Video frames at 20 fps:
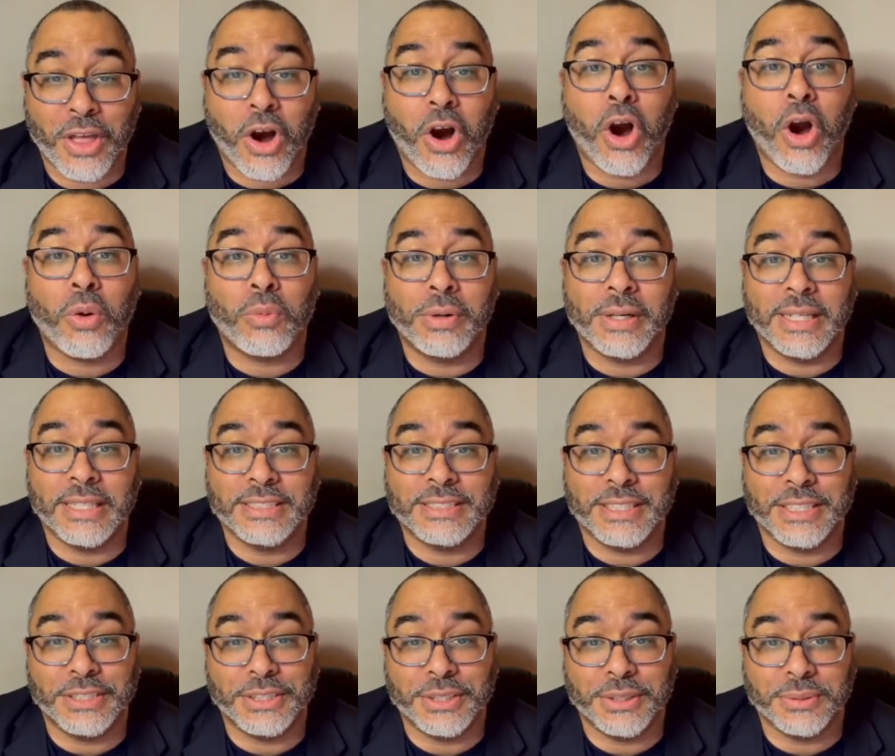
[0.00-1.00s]
The Harwood
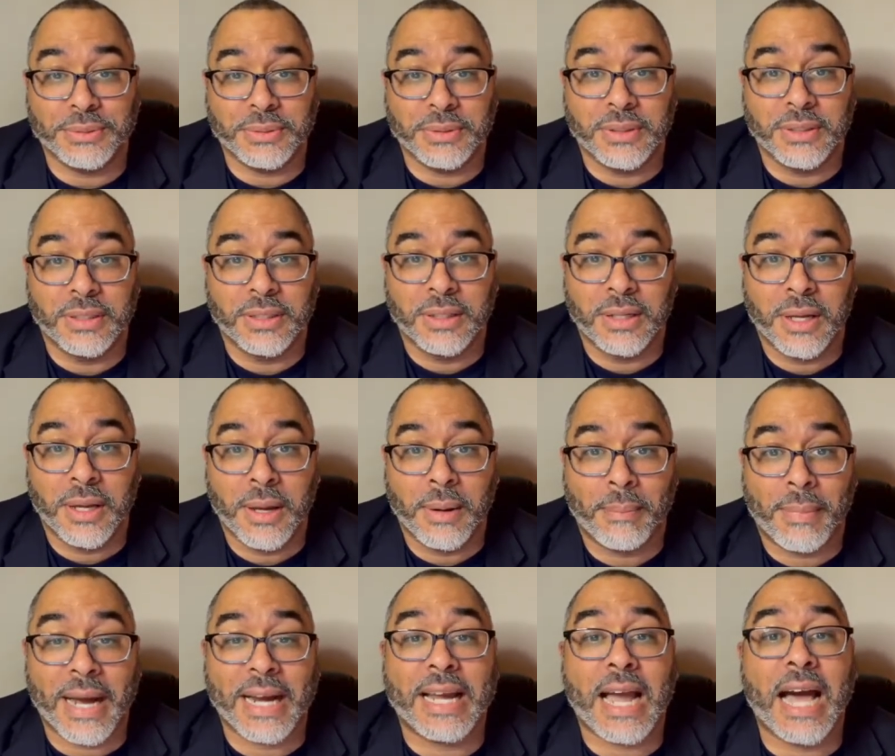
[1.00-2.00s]
Institute.
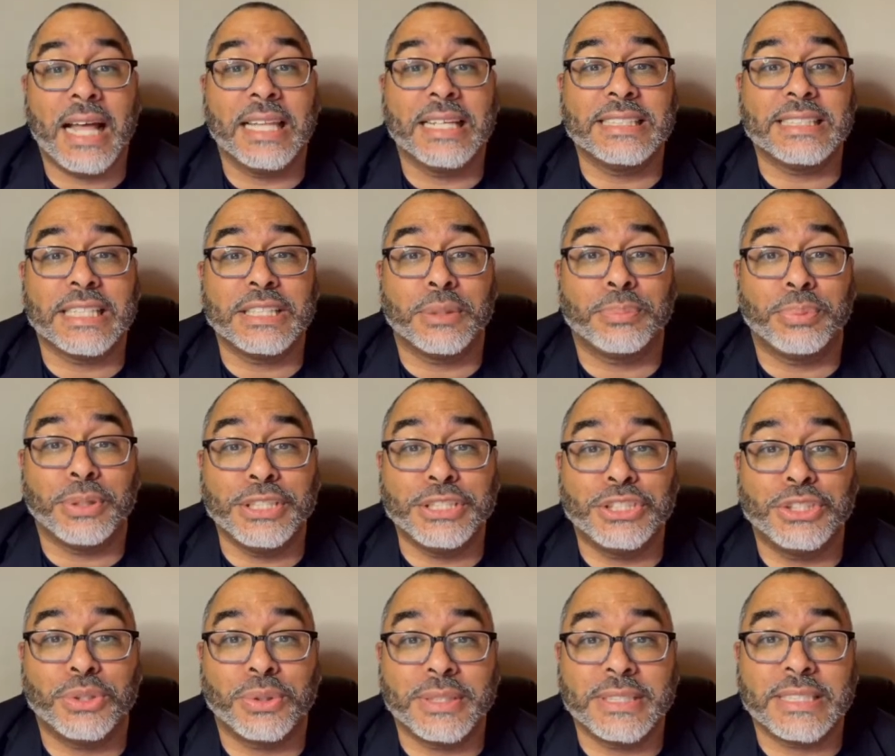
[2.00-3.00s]
My colleagues at the Prince
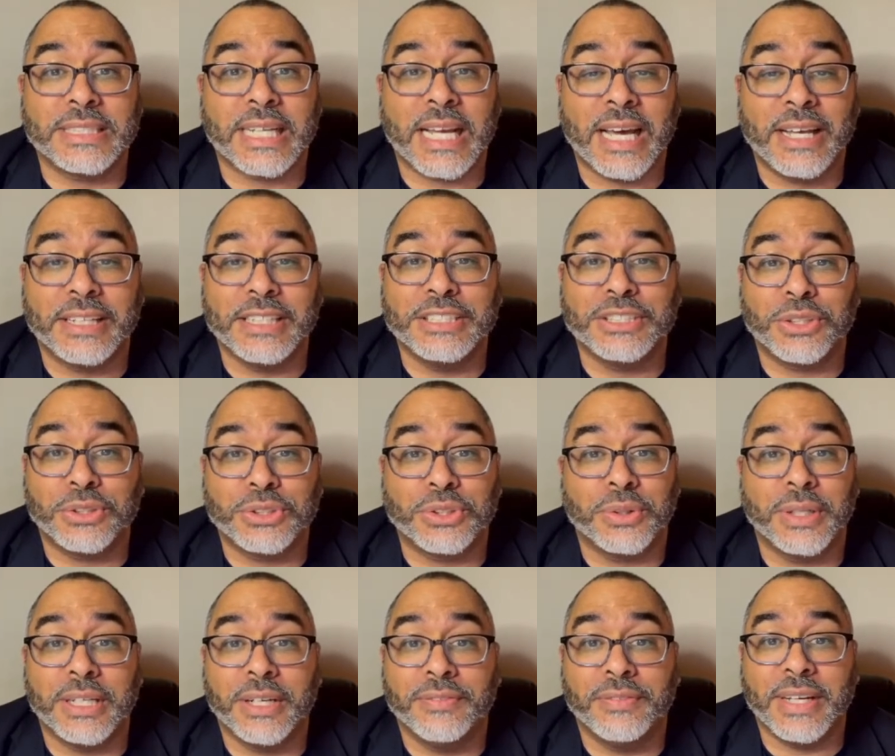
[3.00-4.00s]
George's County Social
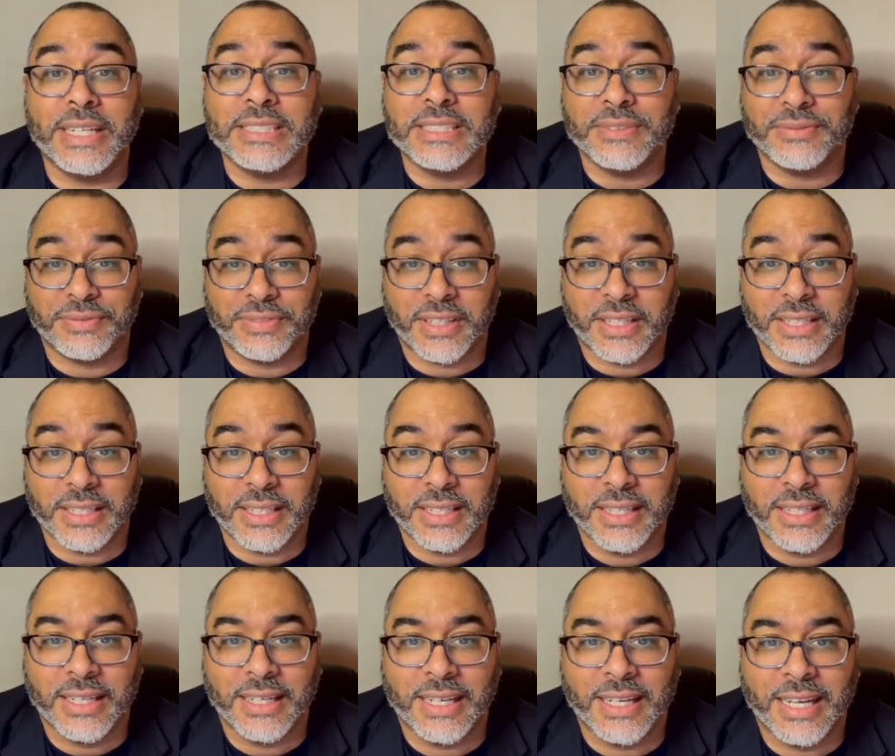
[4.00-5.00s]
Innovation Fund,
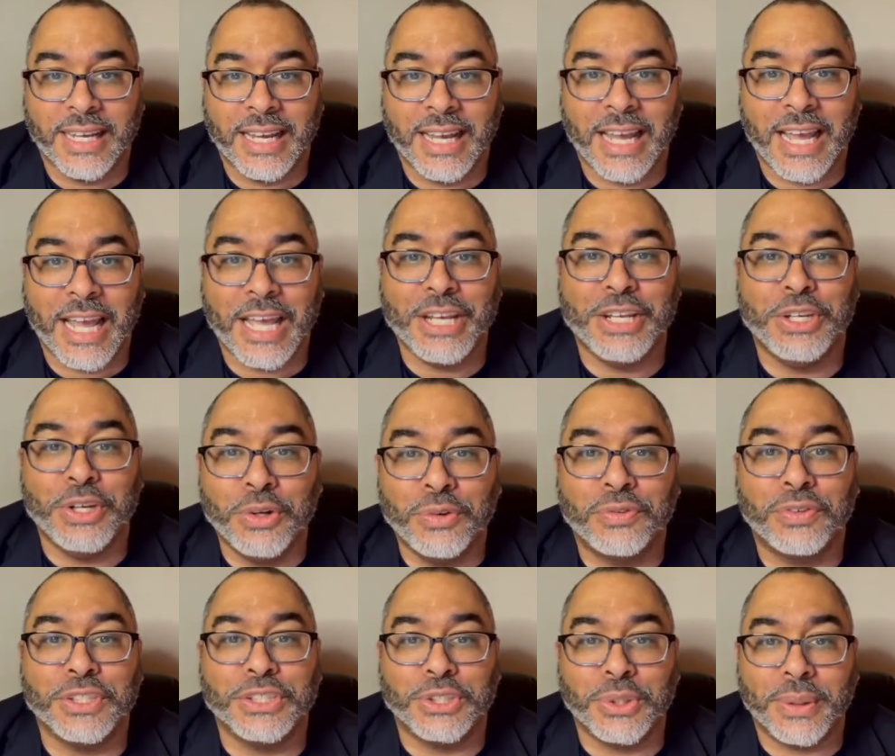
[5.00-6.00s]
and you
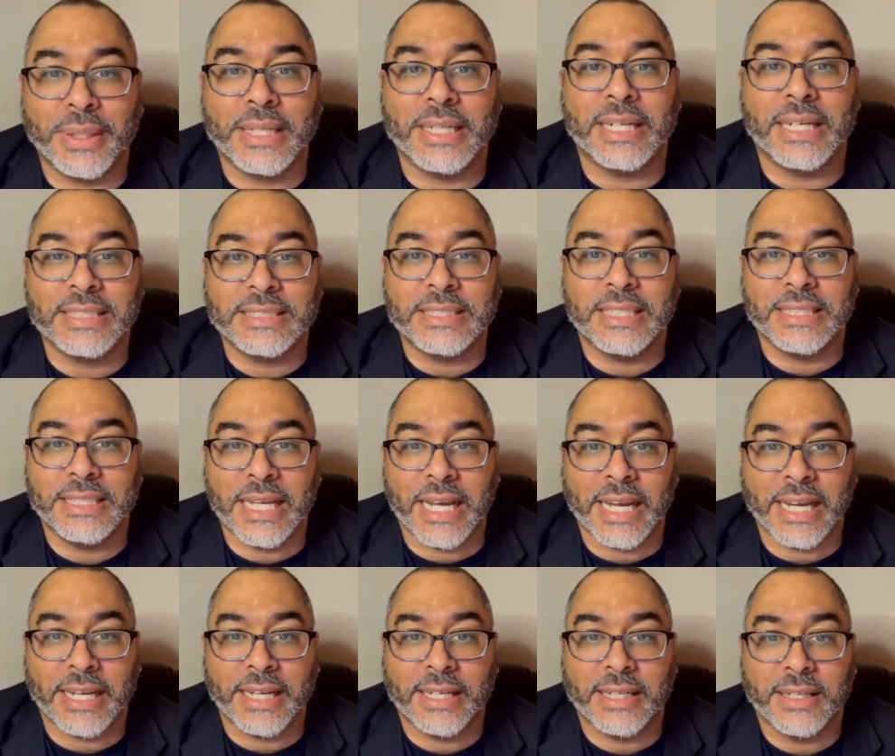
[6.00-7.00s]
for joining us
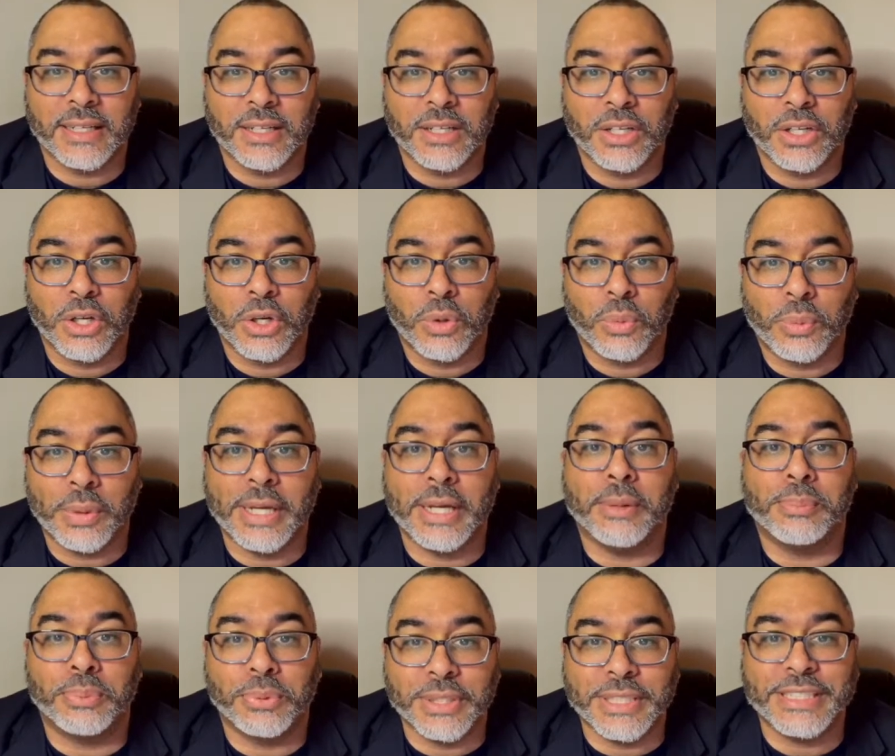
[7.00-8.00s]
today. We
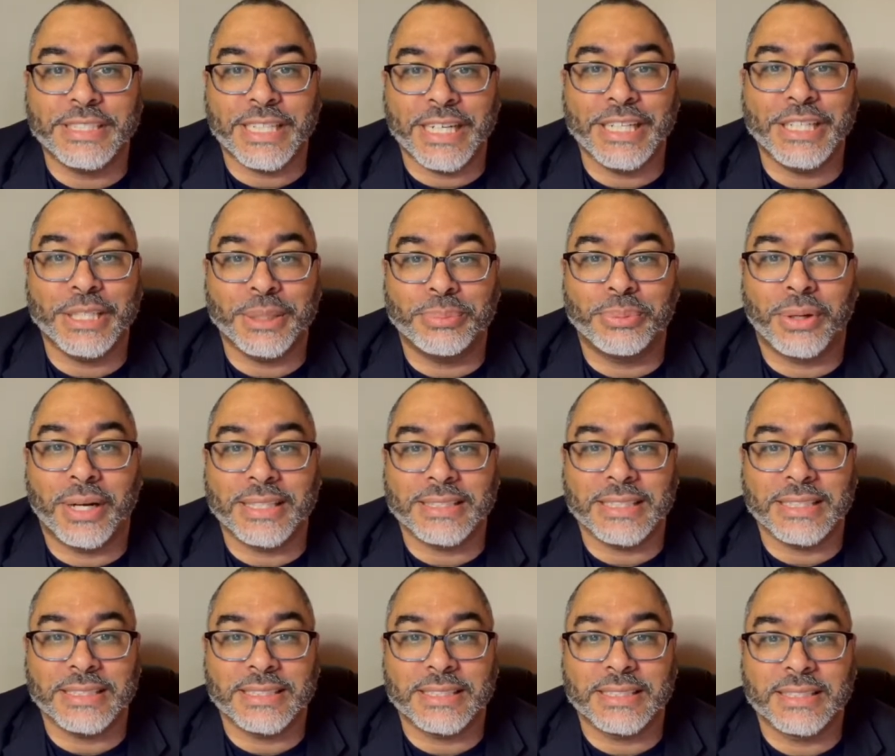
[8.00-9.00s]
appreciate your
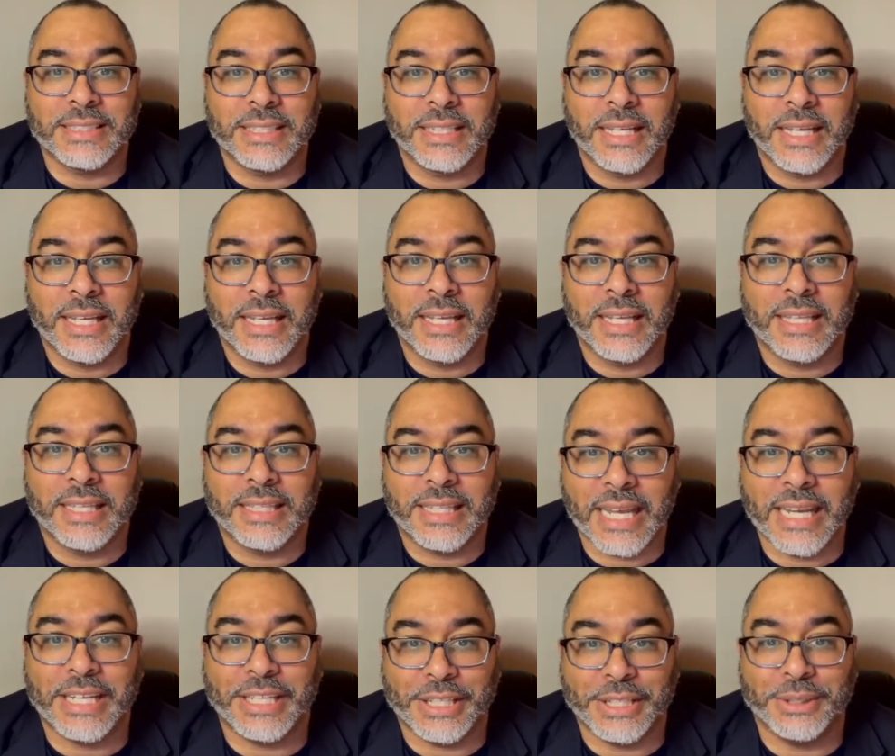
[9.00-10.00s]
presence.
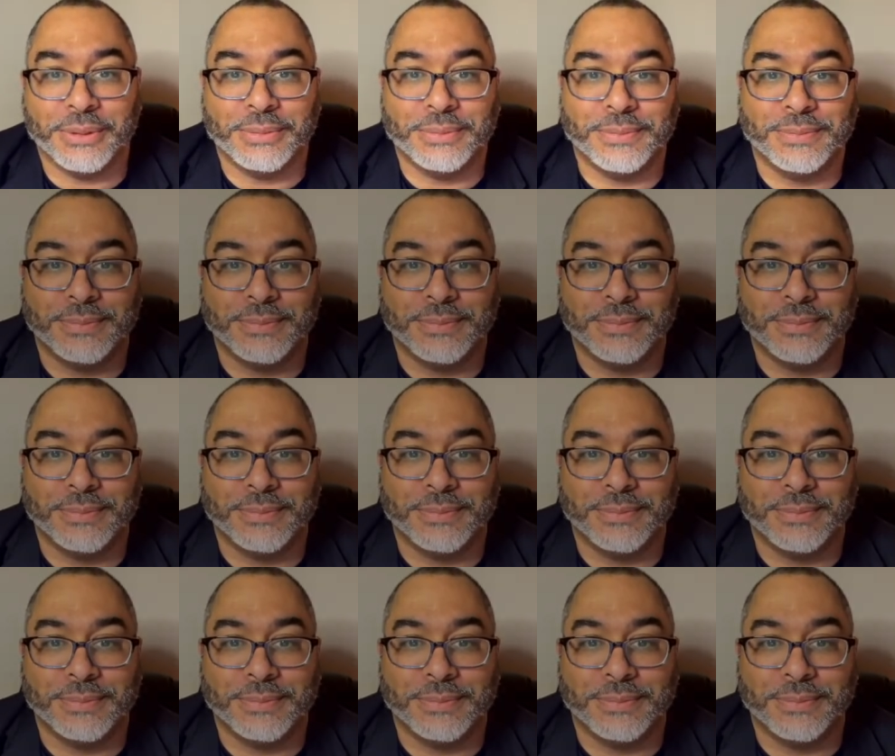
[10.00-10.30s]
Thank you.